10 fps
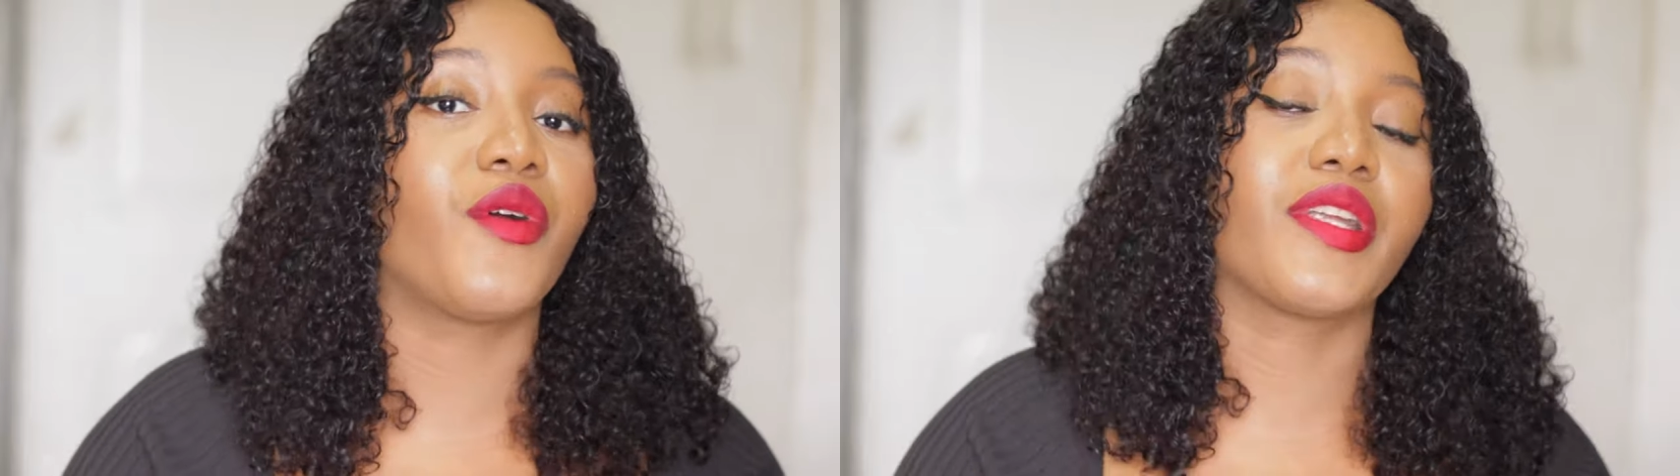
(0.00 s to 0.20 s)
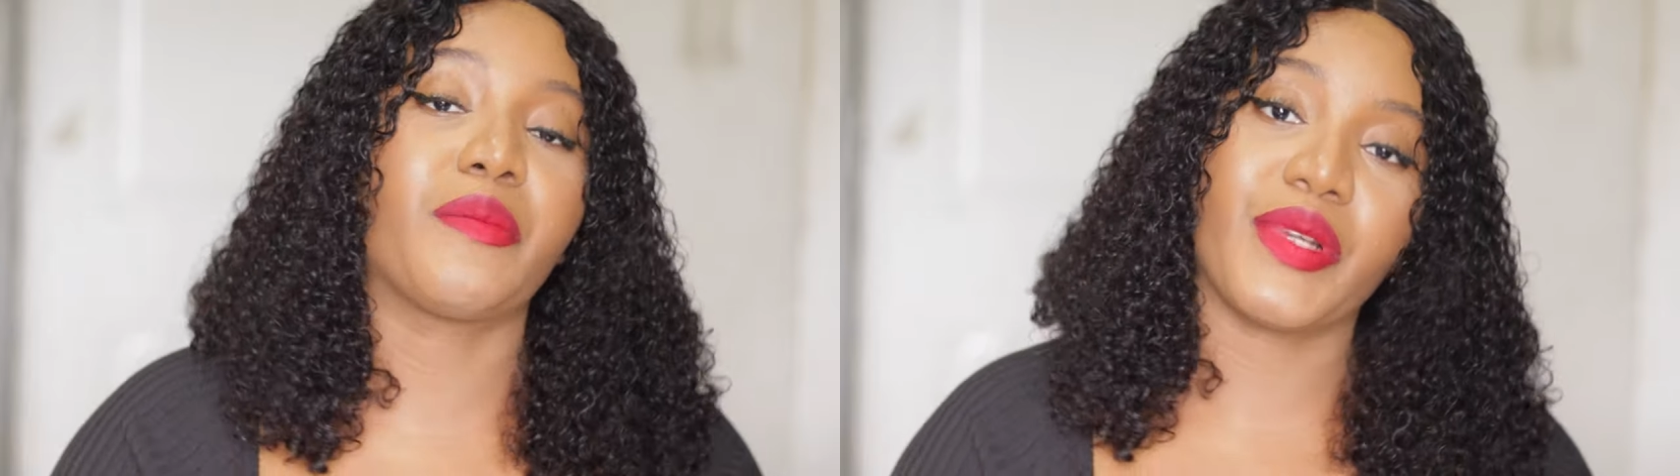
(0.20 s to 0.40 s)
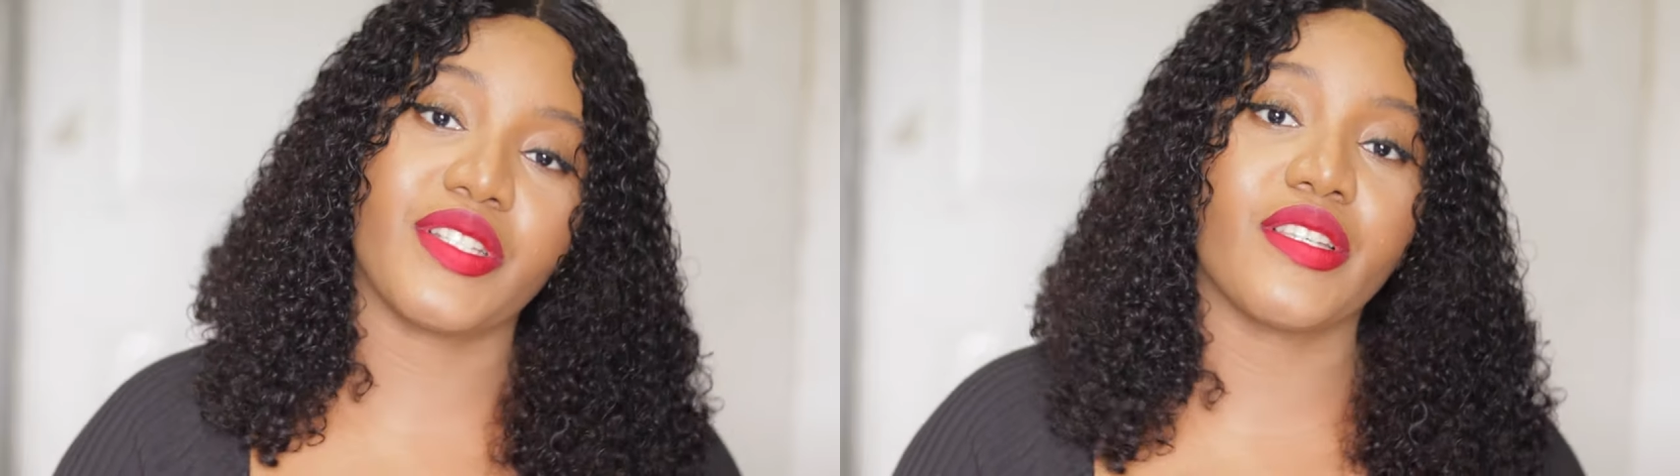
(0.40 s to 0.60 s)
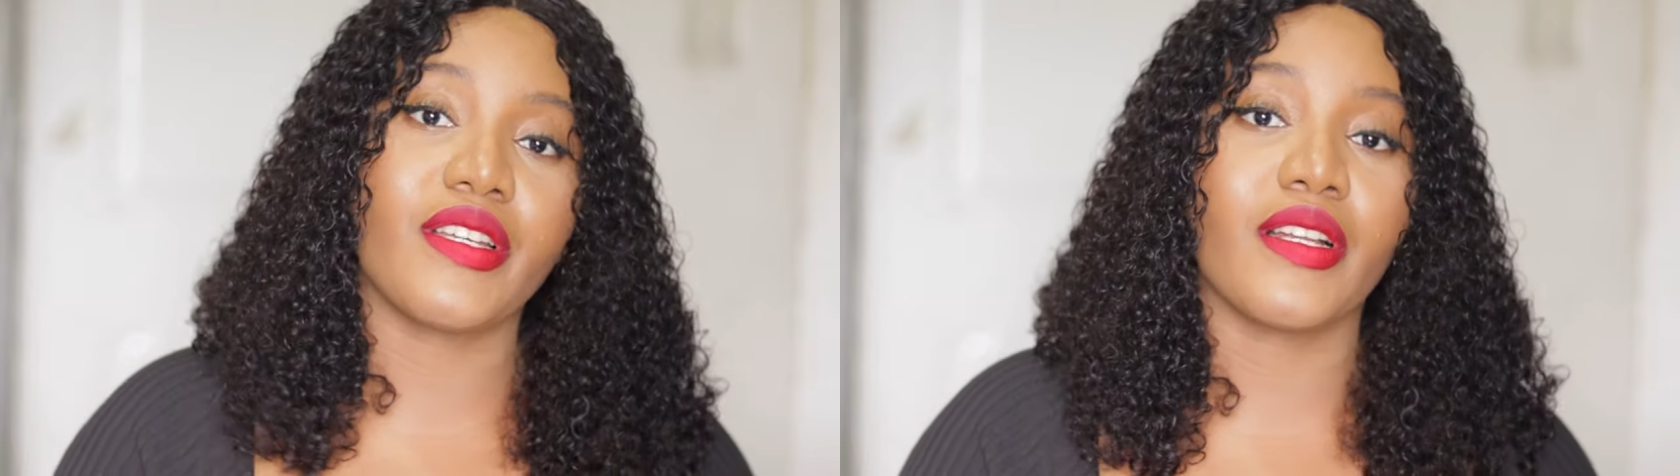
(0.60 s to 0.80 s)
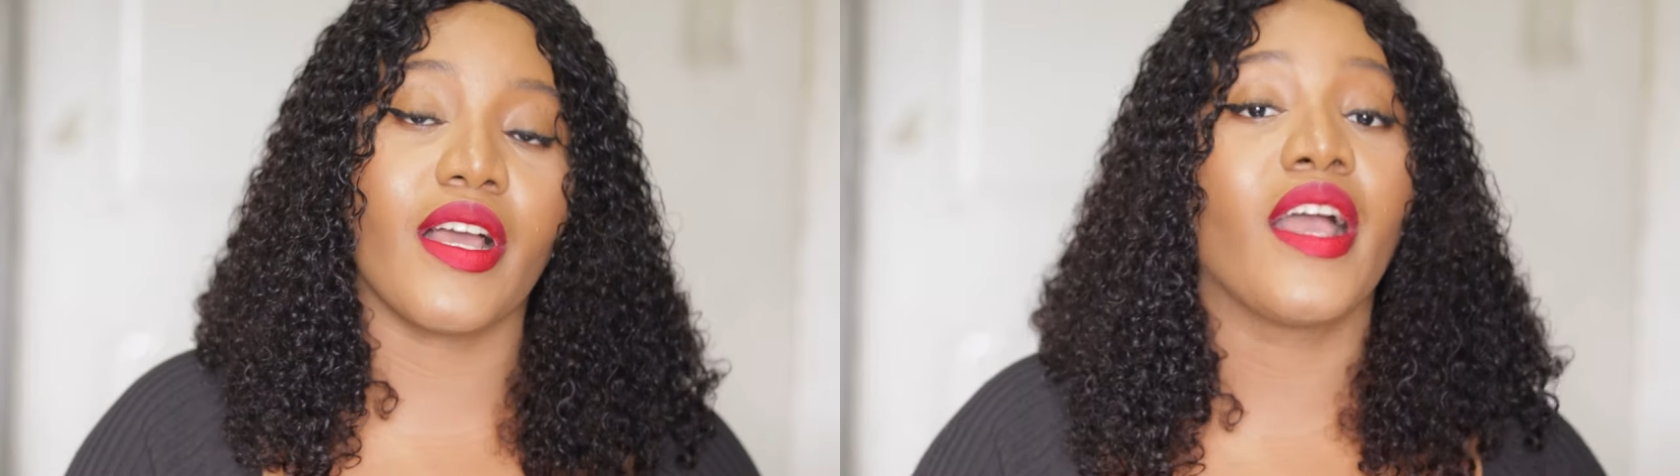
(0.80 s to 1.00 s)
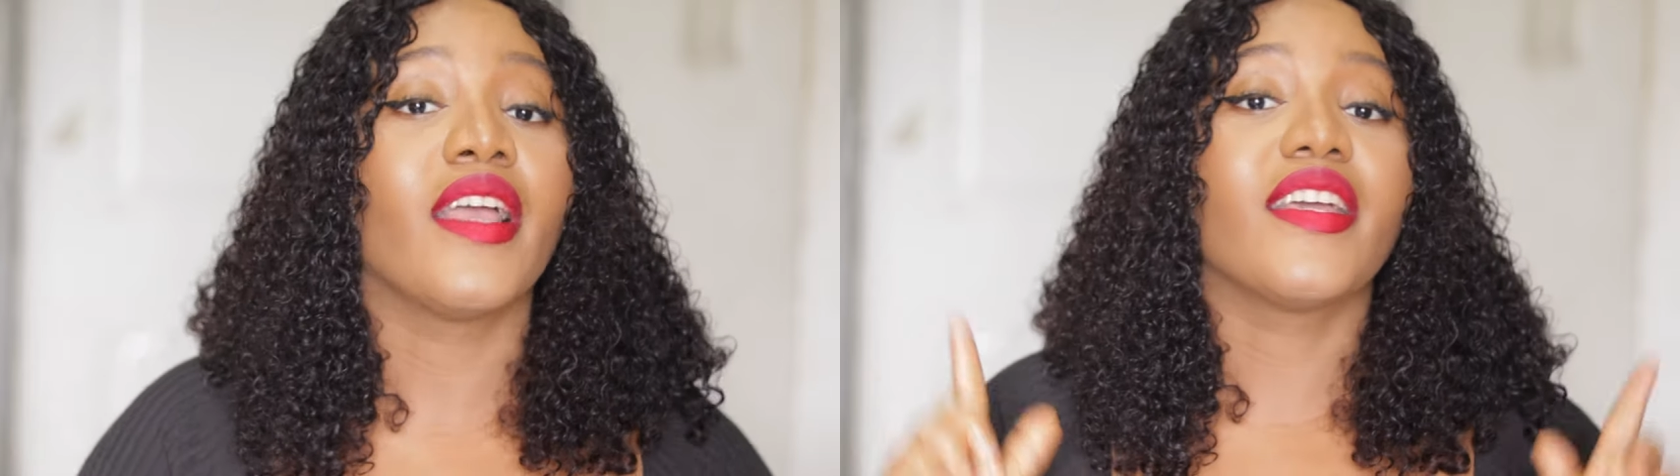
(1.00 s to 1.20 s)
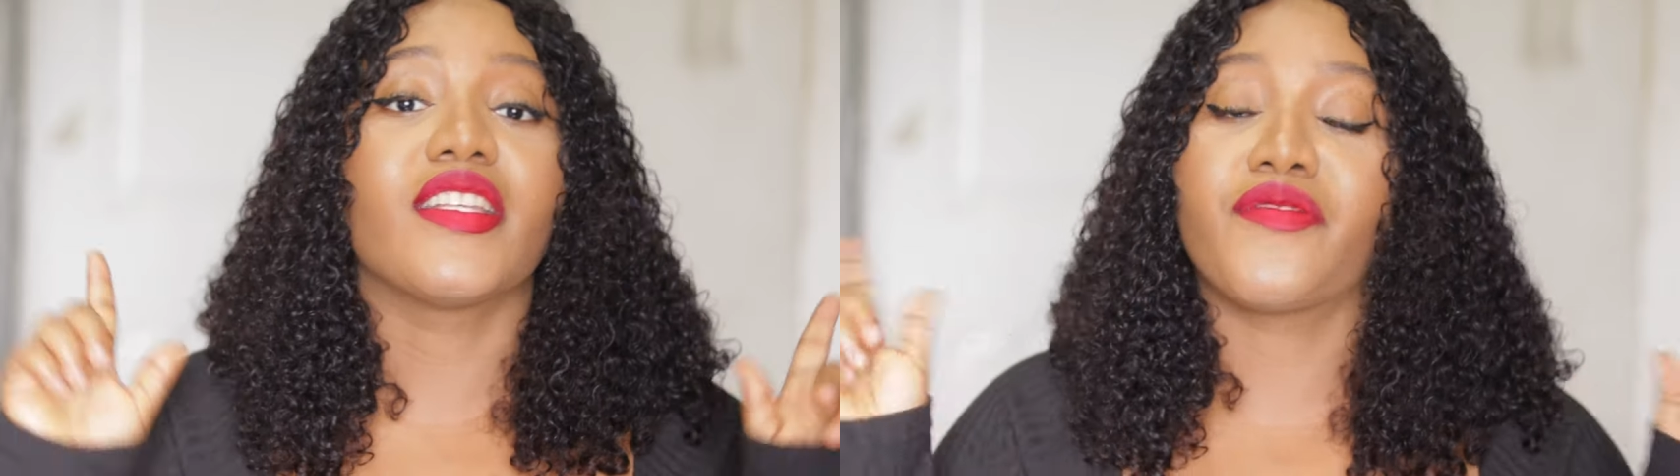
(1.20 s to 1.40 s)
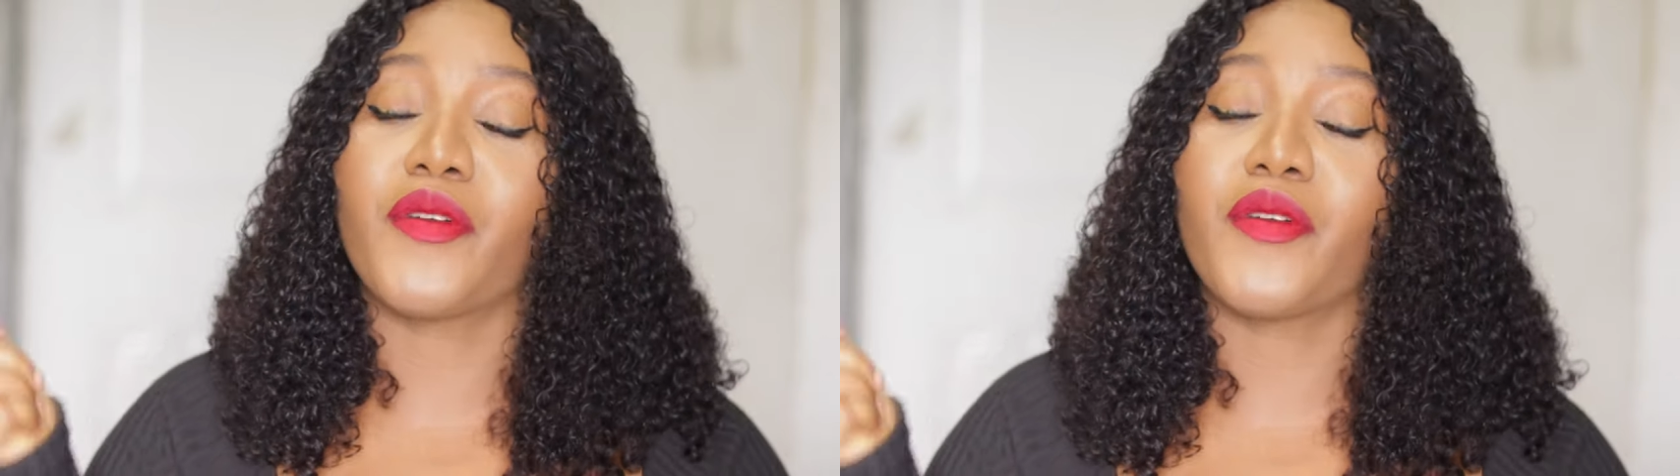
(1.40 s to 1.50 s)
world in particular particular is